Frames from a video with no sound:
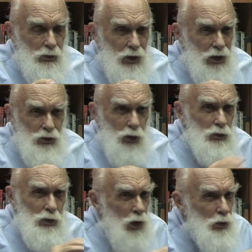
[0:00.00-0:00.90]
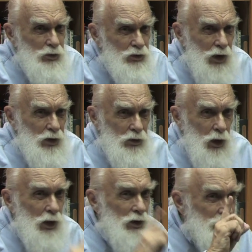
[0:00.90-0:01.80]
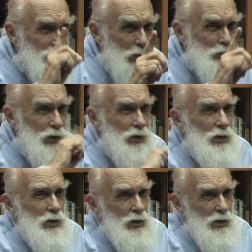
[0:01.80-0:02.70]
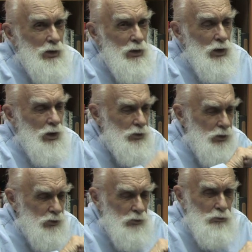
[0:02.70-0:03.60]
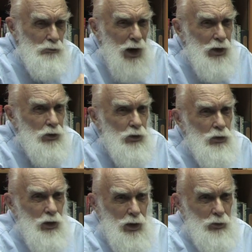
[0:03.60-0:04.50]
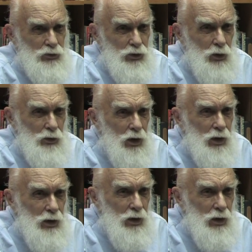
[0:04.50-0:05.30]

They don't coincide at all, except under minor crimes only.